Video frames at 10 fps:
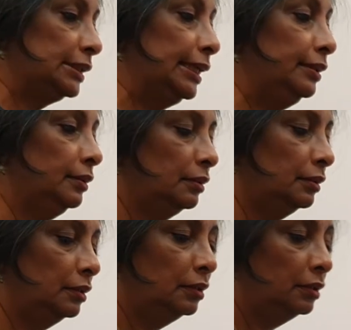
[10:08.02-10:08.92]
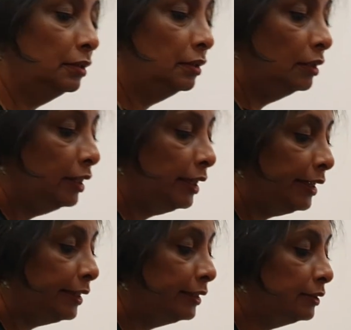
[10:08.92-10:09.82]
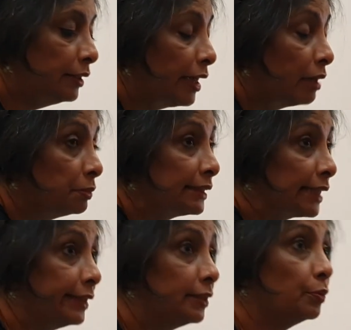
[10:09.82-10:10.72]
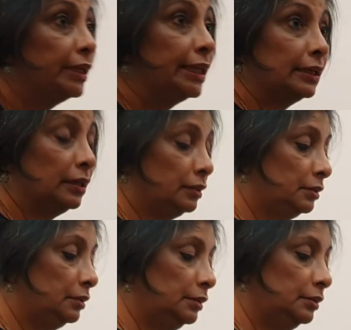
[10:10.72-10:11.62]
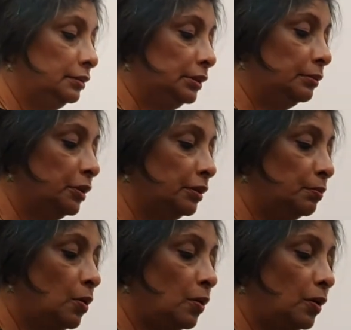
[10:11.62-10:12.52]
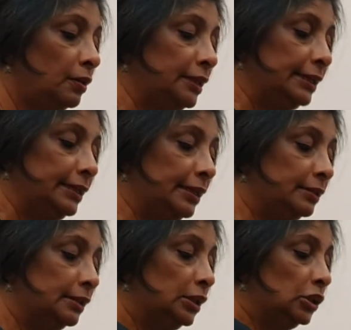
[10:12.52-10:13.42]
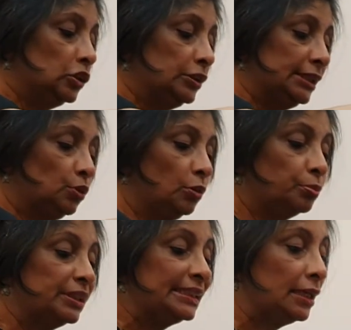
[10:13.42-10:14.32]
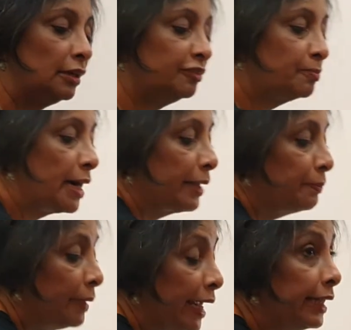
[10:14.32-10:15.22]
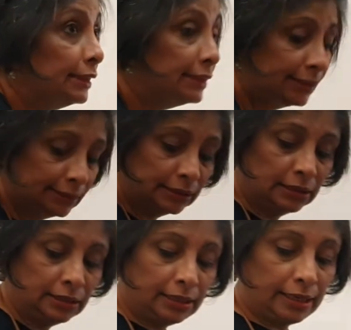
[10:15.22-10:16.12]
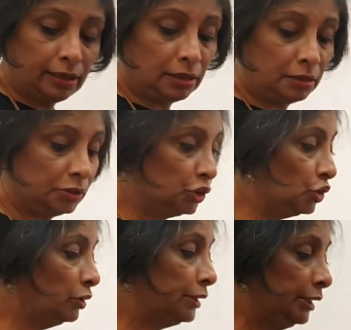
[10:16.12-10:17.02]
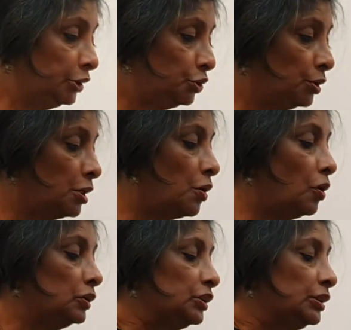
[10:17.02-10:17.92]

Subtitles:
in, and apple cider vinegar. So I'm going to pour all that in. So this will preserve my paste. The salt and the sugar also